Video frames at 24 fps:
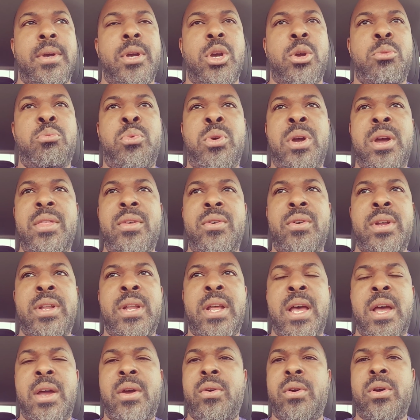Her brother
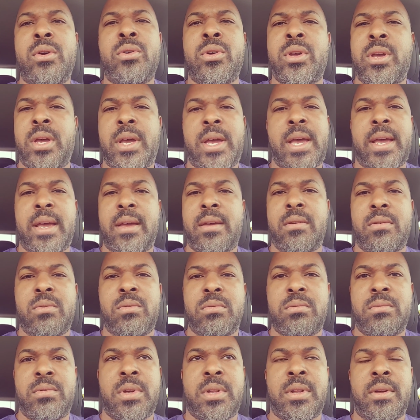and I are okay.
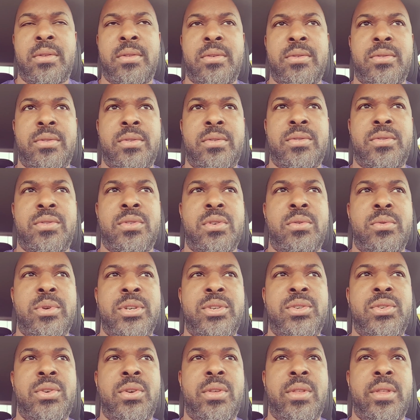You know, there's no
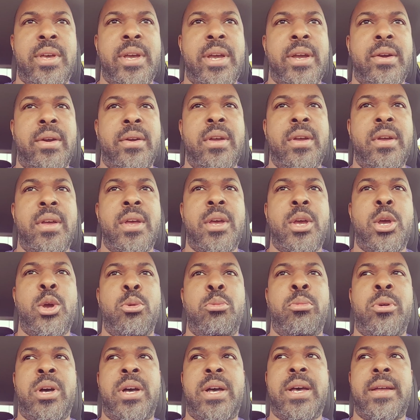issue there.
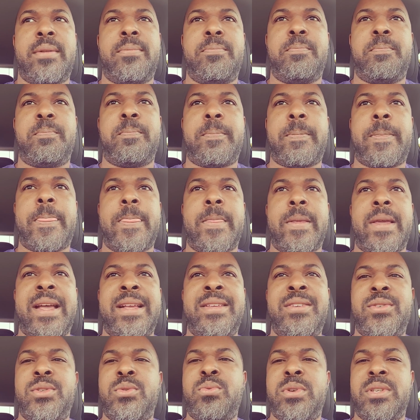But I
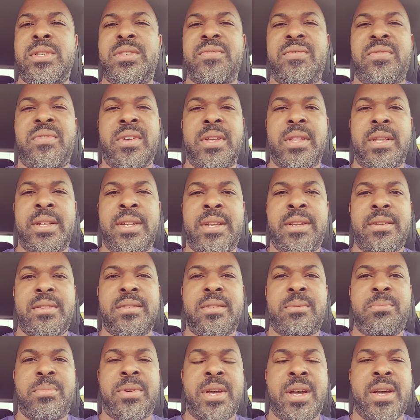just wasn't feeling it,
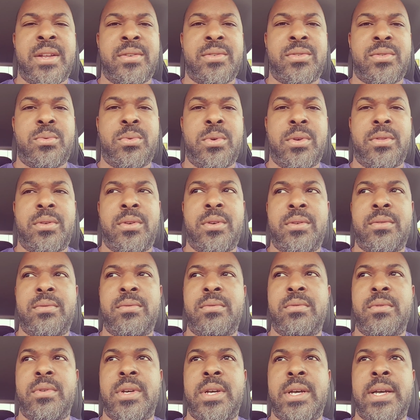to be honest with you.
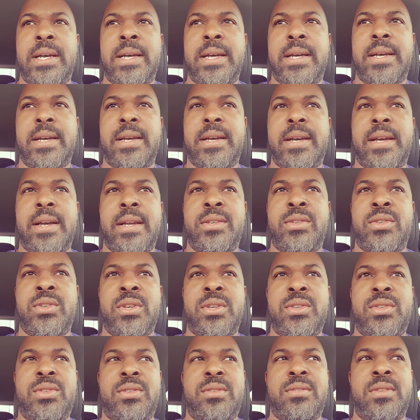I
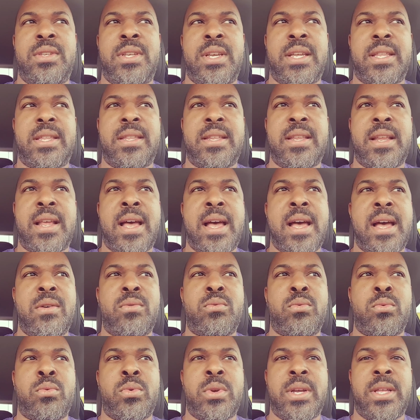just did
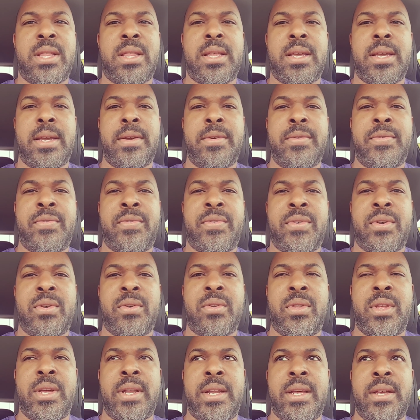not really
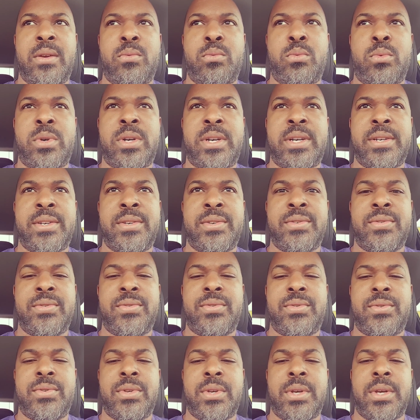feel that it
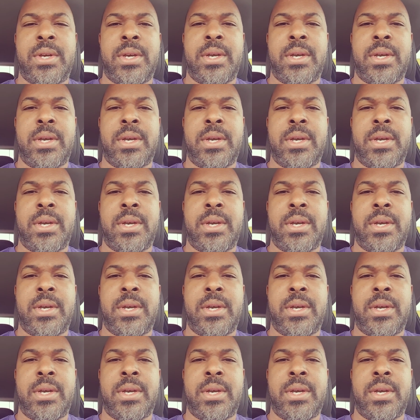was